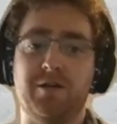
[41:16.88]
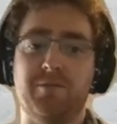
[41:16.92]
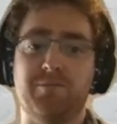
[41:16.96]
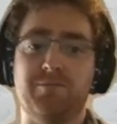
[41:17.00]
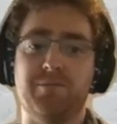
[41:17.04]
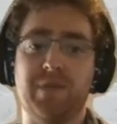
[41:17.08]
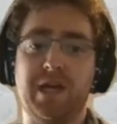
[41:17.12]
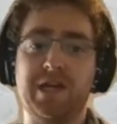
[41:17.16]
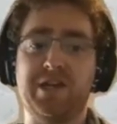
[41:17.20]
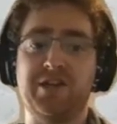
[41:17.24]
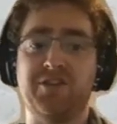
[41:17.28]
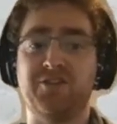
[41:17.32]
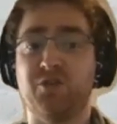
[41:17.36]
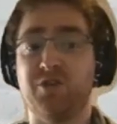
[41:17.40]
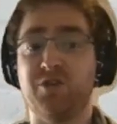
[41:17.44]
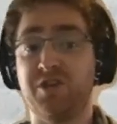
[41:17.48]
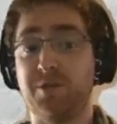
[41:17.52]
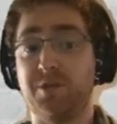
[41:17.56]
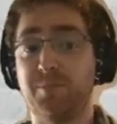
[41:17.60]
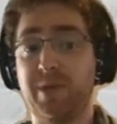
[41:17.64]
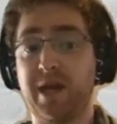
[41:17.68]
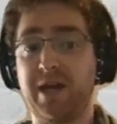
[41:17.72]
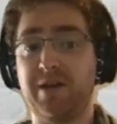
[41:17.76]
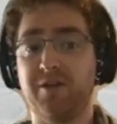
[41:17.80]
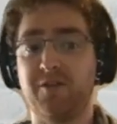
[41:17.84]
any sort of
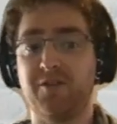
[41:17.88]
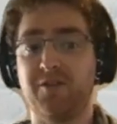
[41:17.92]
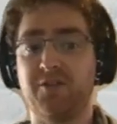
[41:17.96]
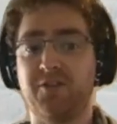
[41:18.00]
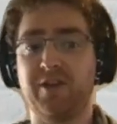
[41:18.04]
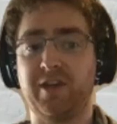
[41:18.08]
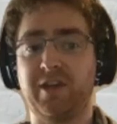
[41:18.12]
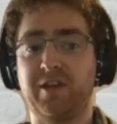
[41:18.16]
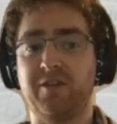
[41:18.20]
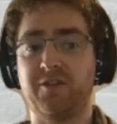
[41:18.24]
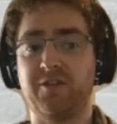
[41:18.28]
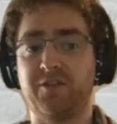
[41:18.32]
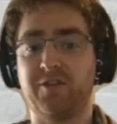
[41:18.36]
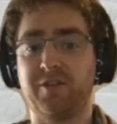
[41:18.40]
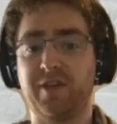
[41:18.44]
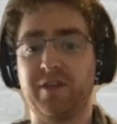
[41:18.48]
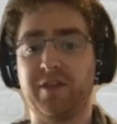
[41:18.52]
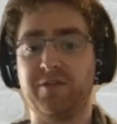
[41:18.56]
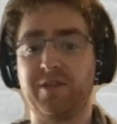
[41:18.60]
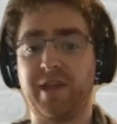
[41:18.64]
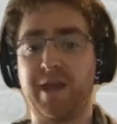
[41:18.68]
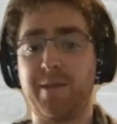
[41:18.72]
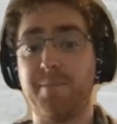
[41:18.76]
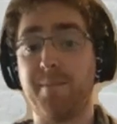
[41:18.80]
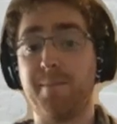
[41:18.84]
dependencies that
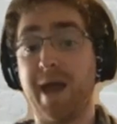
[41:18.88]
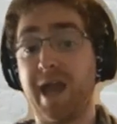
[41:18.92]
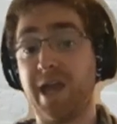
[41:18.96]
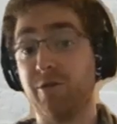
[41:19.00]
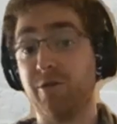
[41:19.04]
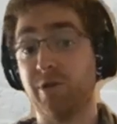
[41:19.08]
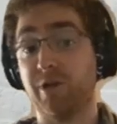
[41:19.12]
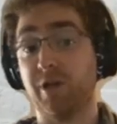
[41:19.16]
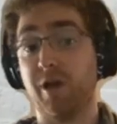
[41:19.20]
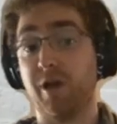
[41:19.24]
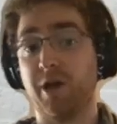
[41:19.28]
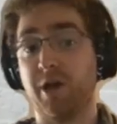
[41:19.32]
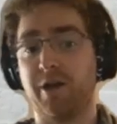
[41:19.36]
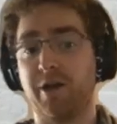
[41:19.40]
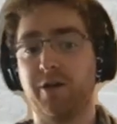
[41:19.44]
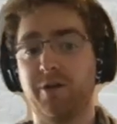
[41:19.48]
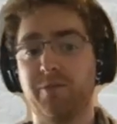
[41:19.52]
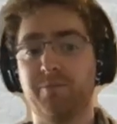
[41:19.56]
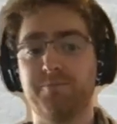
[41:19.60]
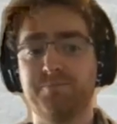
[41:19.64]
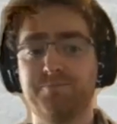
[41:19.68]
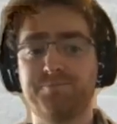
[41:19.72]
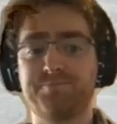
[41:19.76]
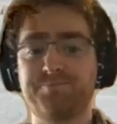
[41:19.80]
they may rely on.